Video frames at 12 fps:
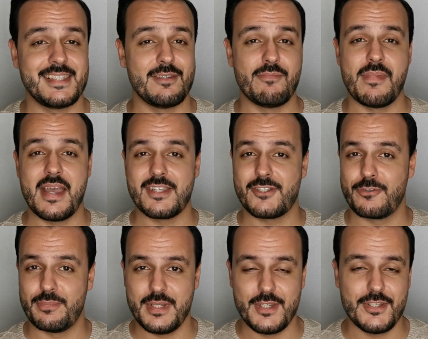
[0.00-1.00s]
is a
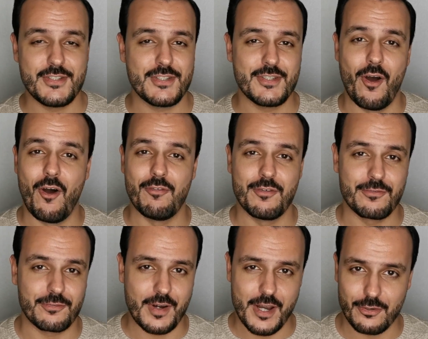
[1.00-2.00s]
masterpiece of a
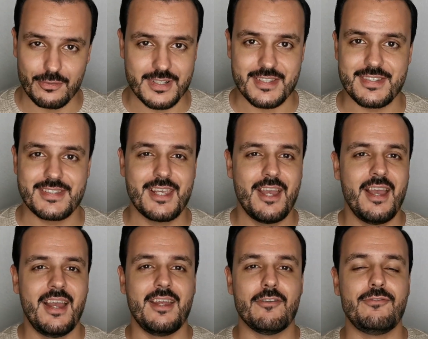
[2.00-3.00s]
fragrance.
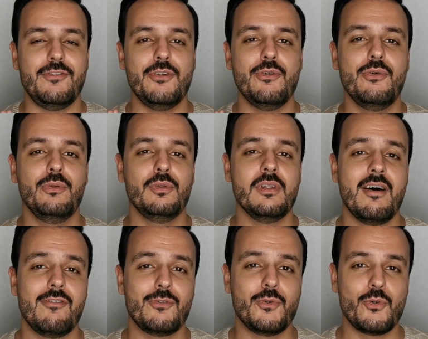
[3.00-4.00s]
If you
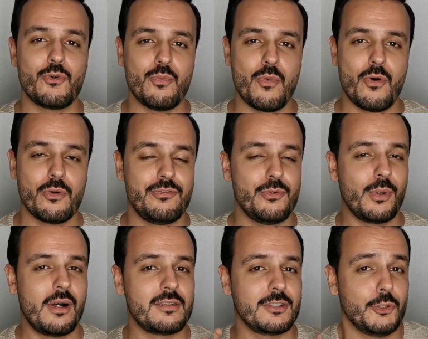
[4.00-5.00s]
love Gourmand, if
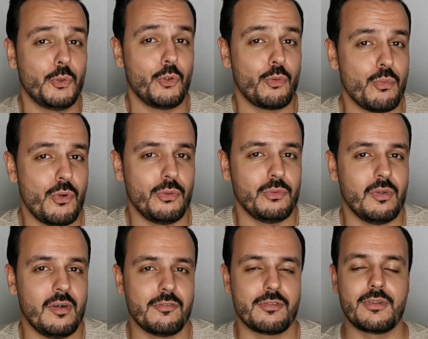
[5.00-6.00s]
you are a
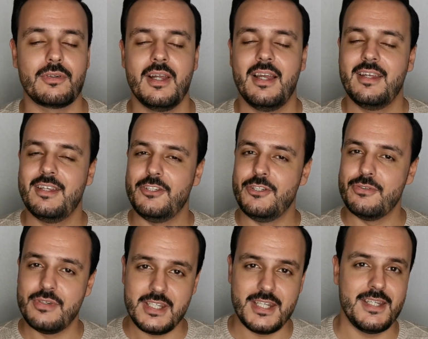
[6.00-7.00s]
Gourmand lover,
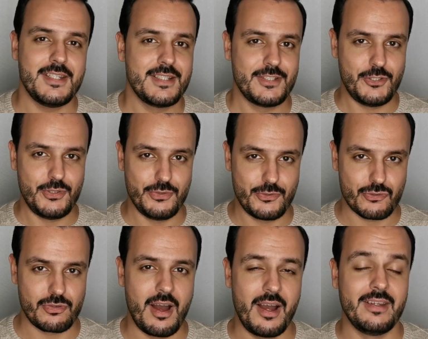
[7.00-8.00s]
you need to
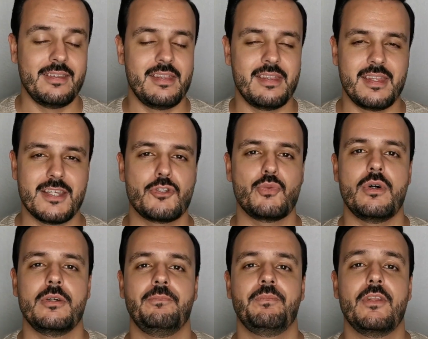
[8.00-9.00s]
try this
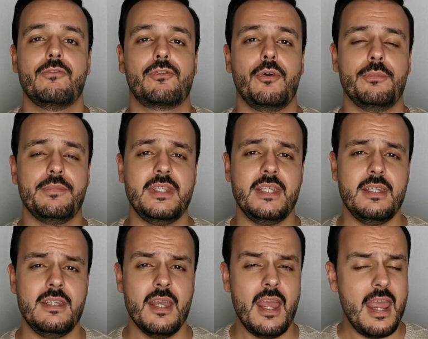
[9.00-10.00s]
one. From
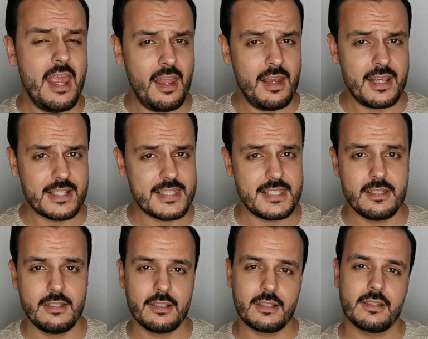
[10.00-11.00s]
the
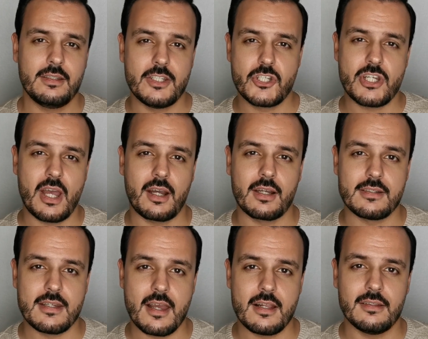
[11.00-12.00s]
Elixir de
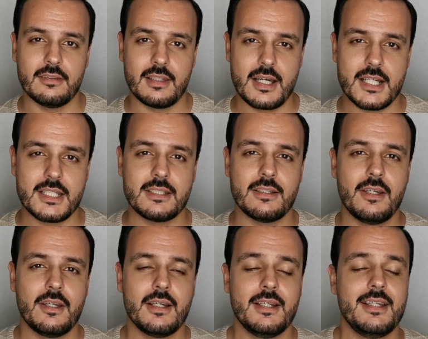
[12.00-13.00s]
Charnel line,
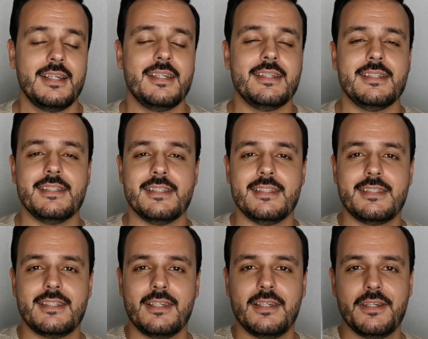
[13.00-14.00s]
it
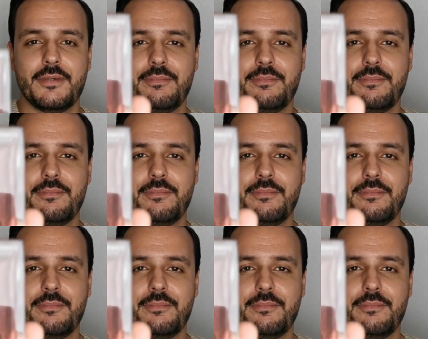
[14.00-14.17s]
is